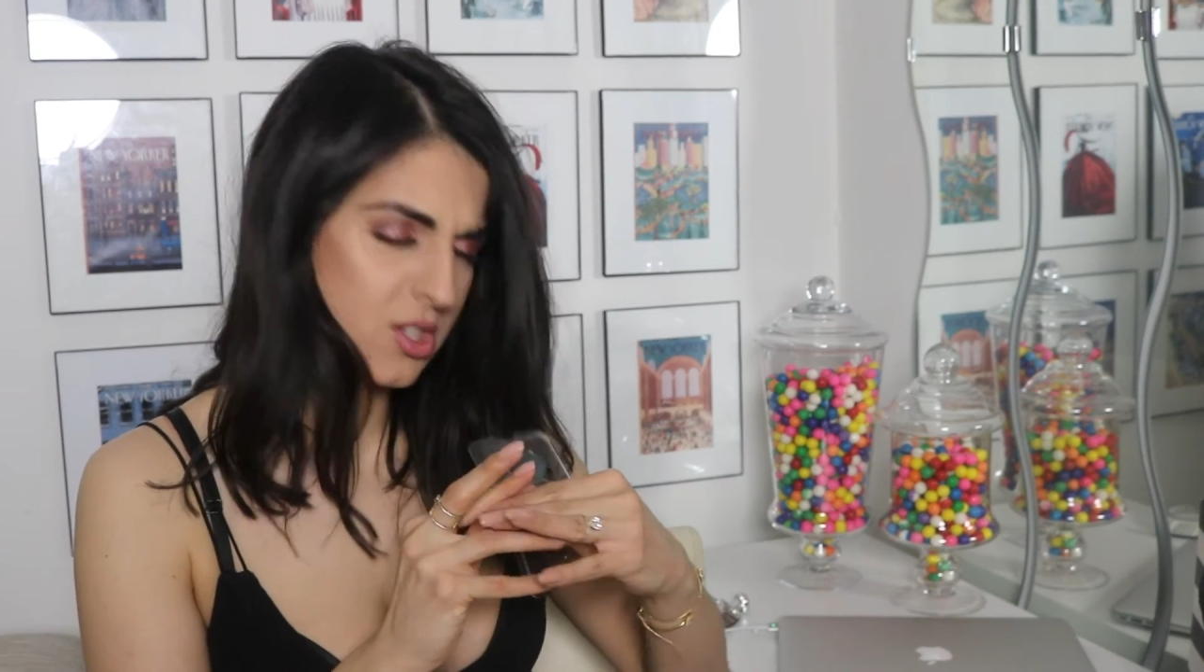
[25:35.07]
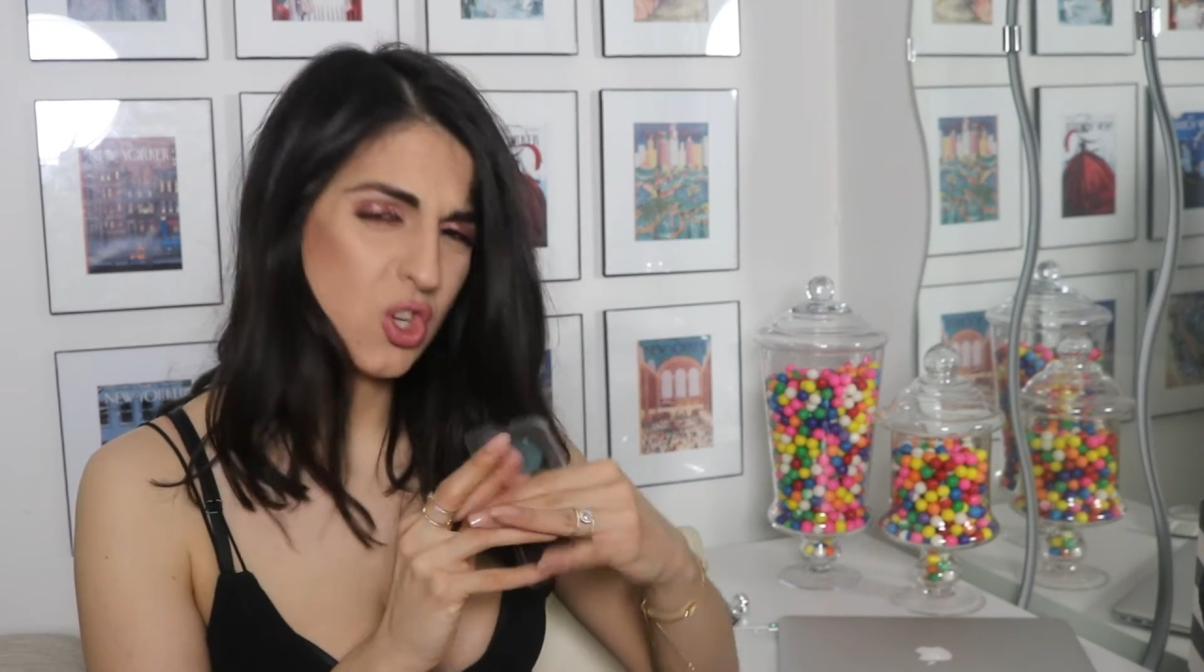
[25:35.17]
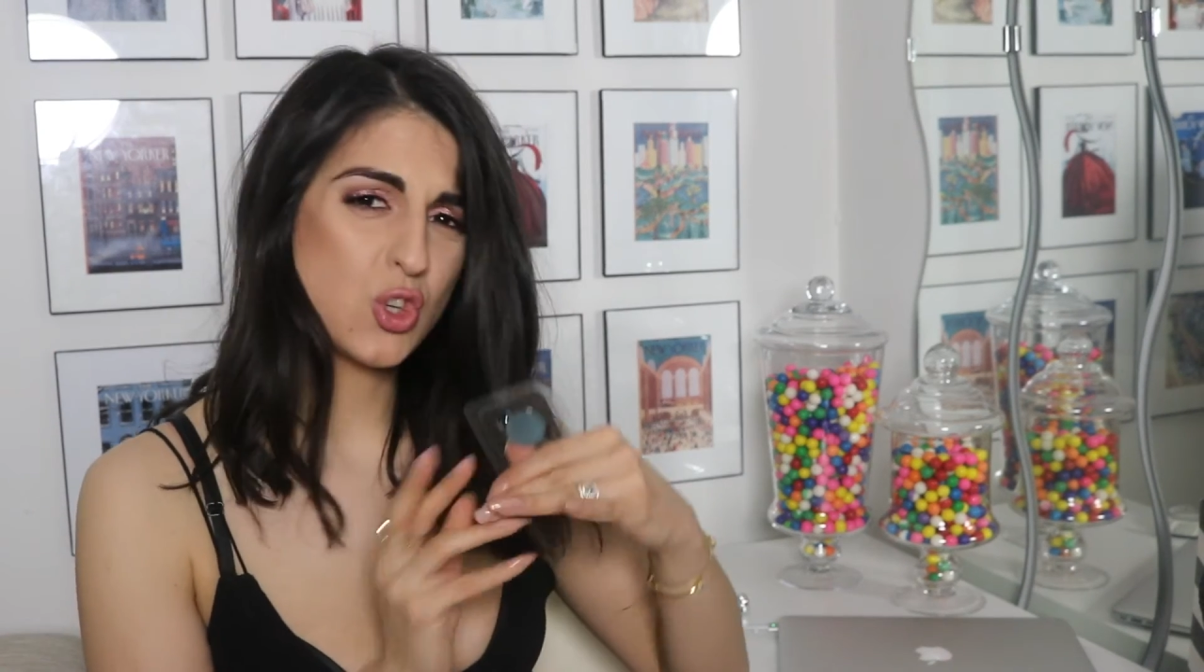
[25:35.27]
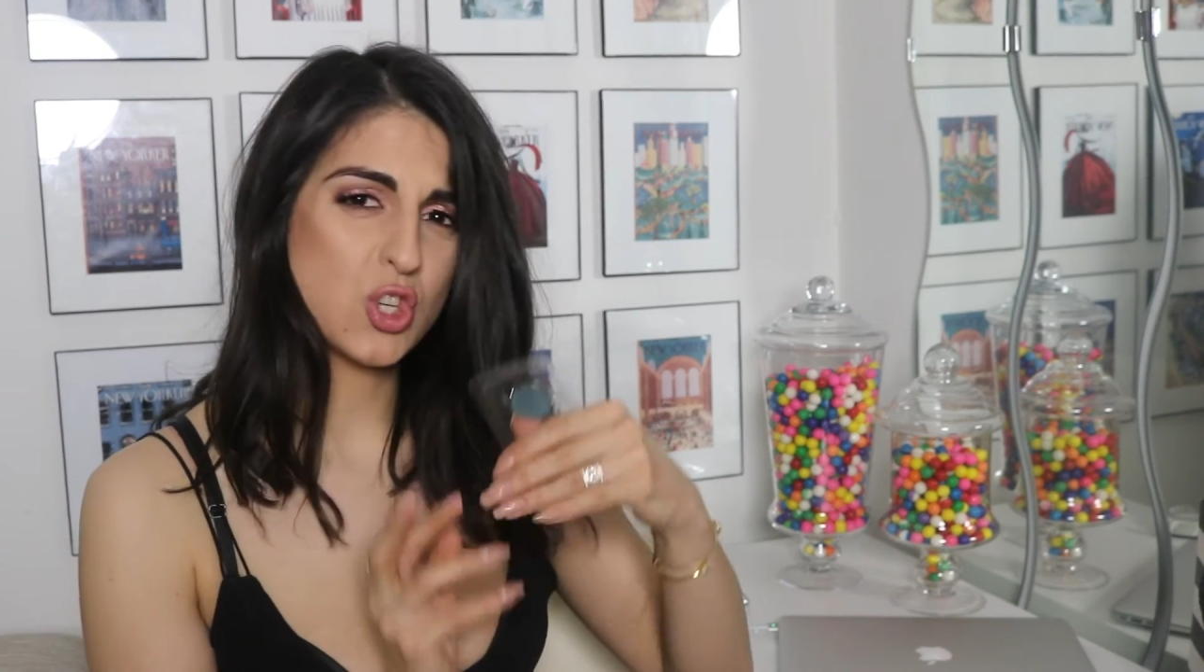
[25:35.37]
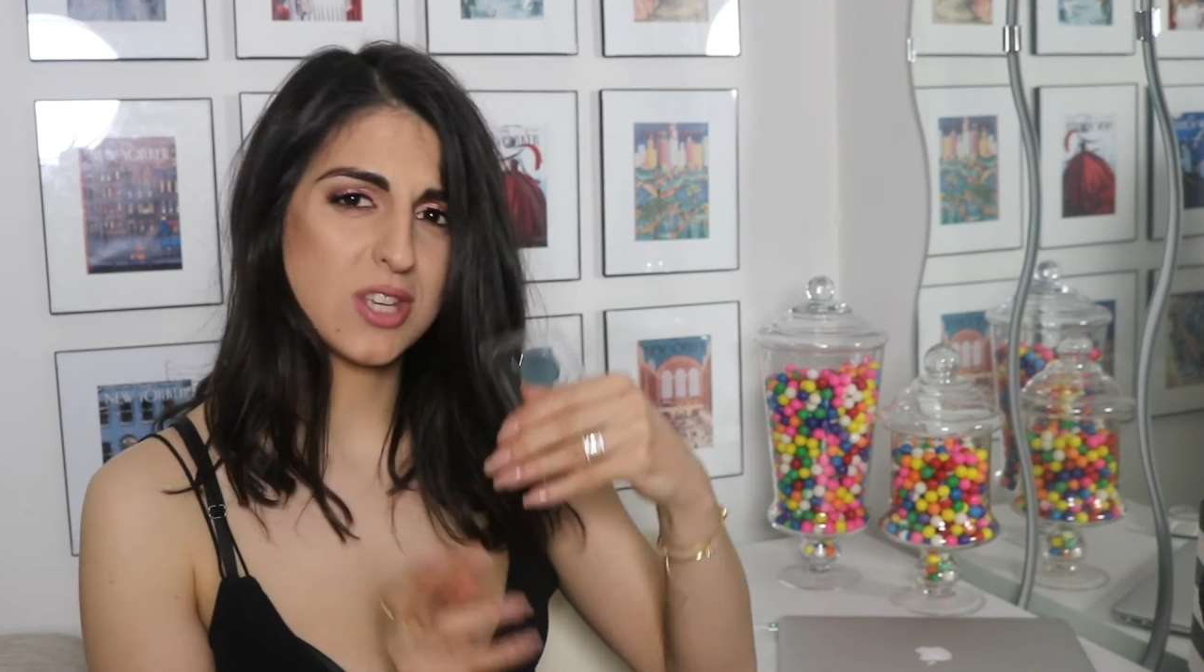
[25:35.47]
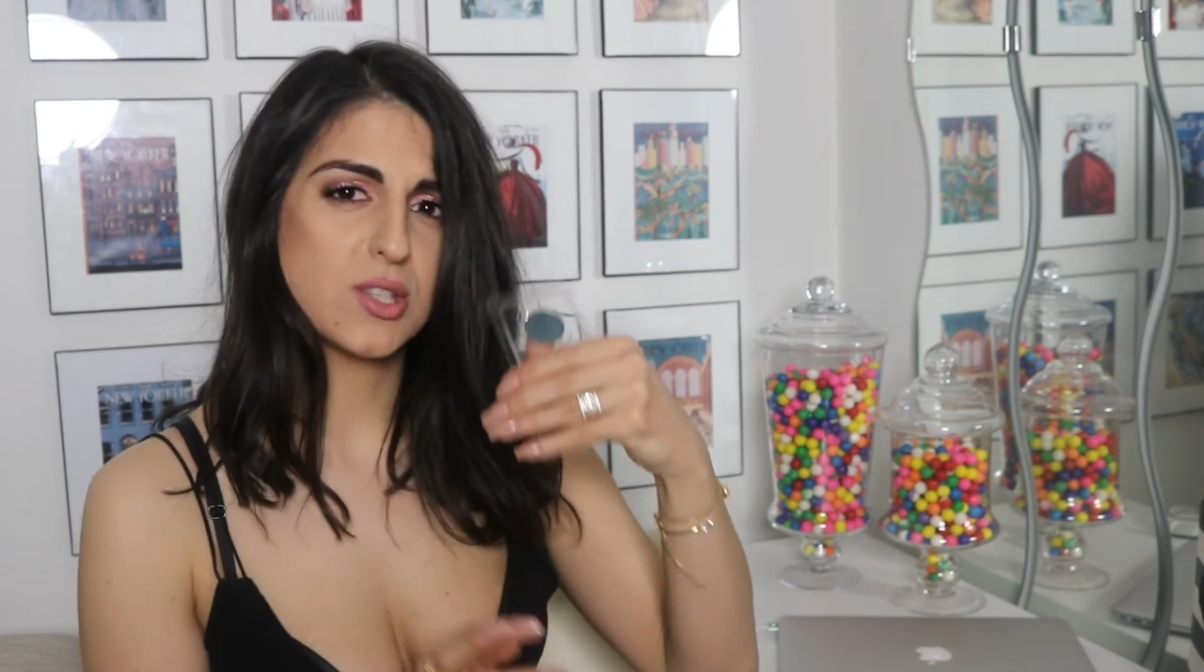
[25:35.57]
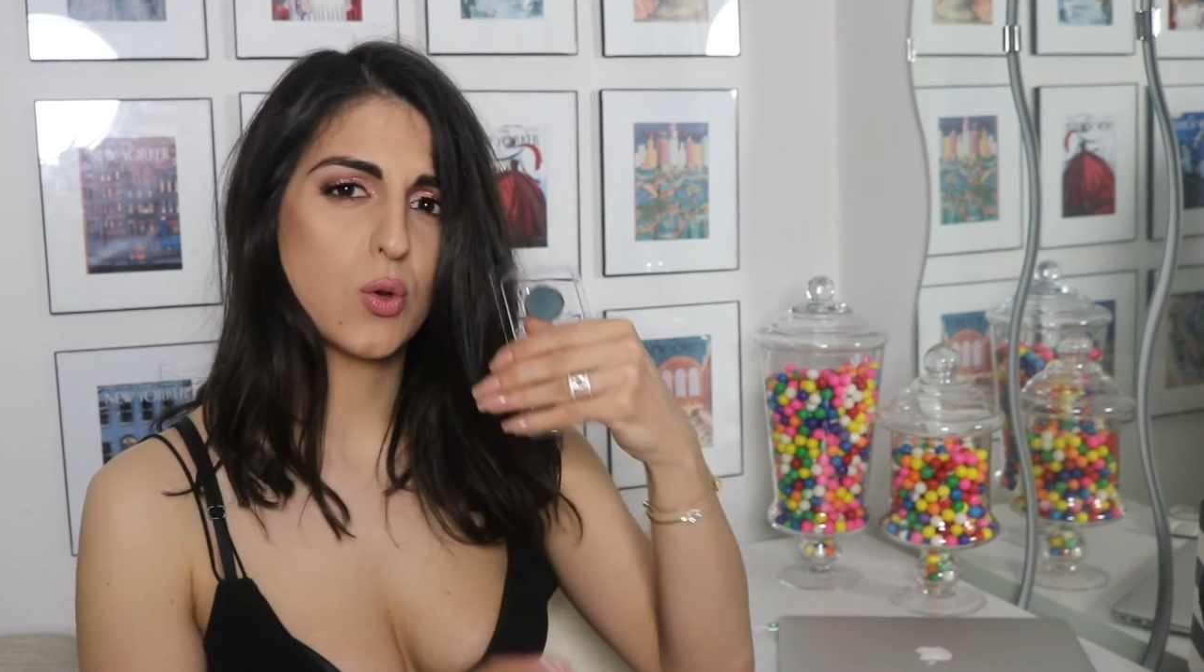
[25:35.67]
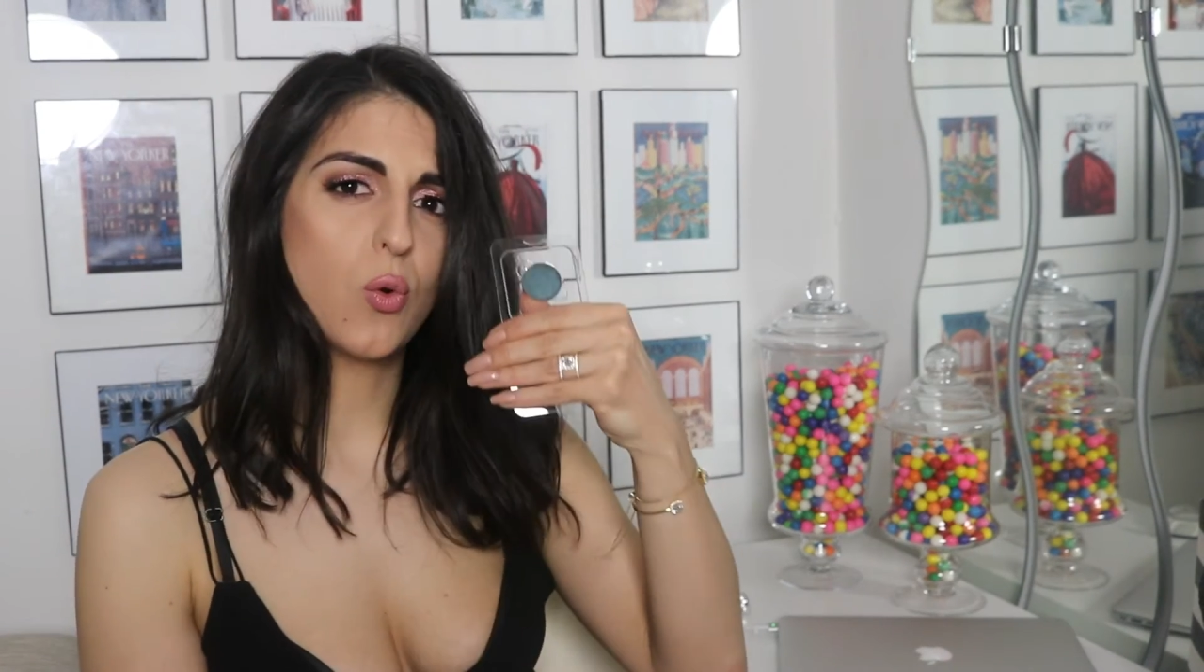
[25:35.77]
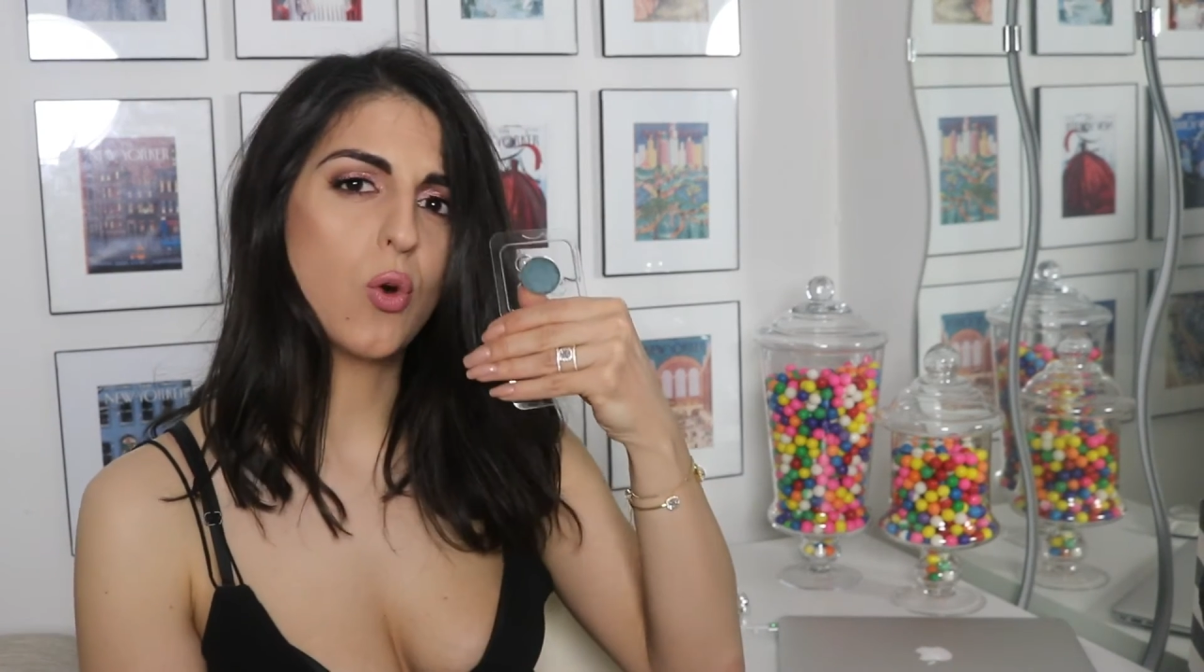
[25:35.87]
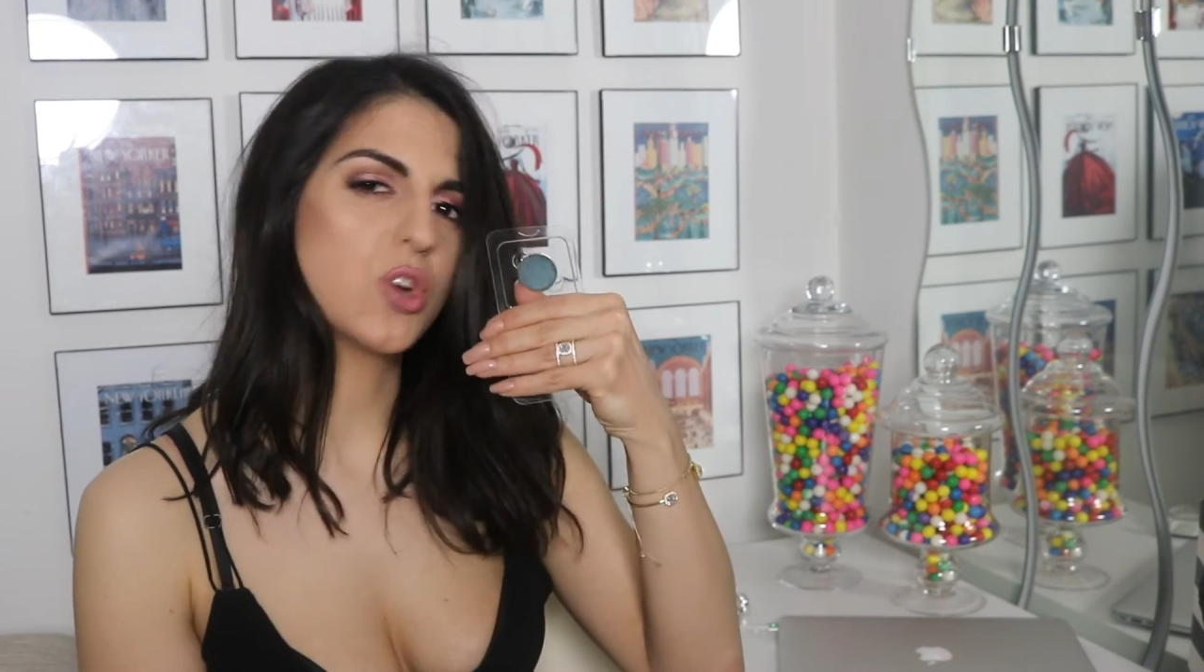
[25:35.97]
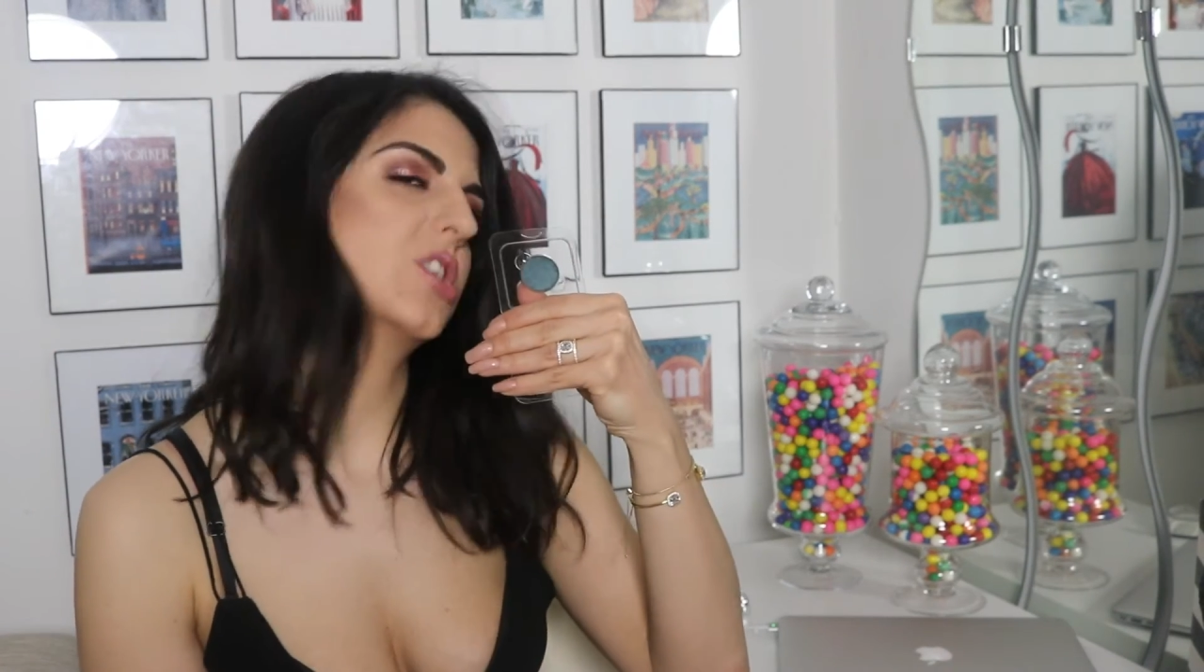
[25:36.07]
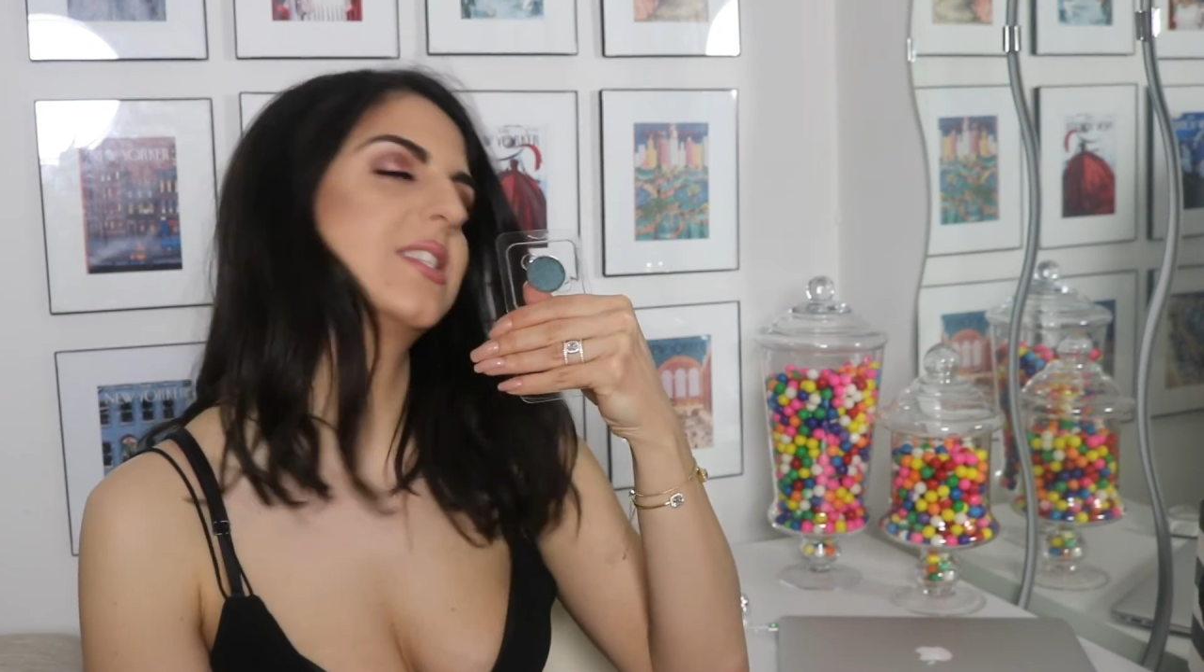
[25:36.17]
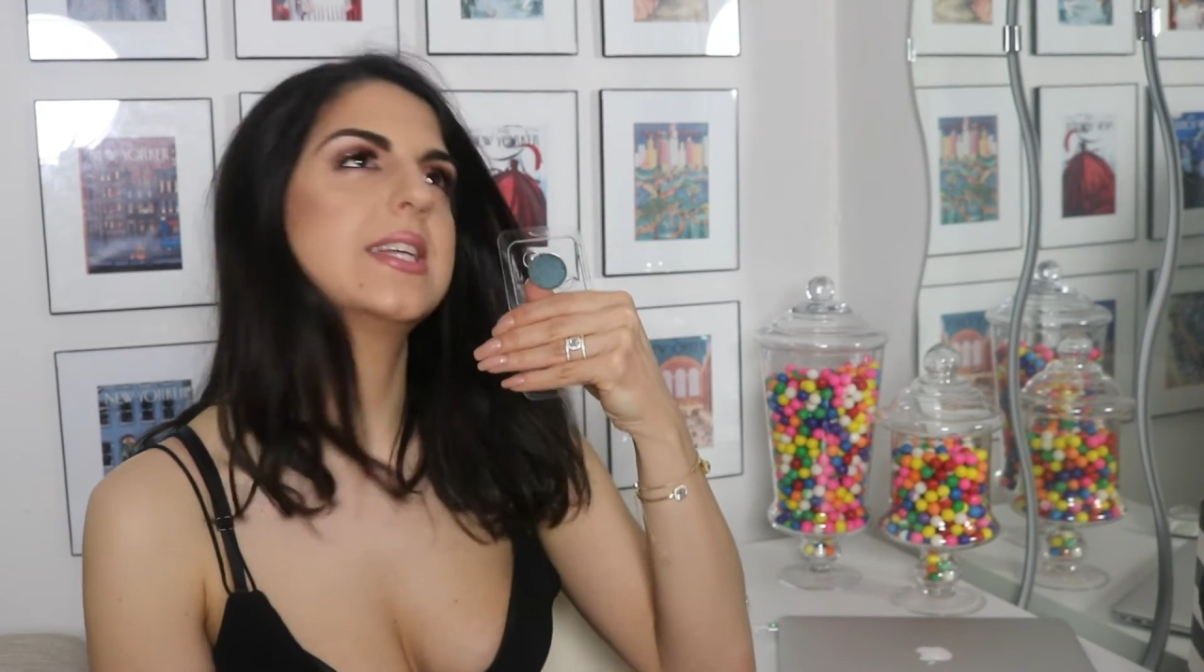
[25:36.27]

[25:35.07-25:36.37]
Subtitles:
it's just so gorgeous.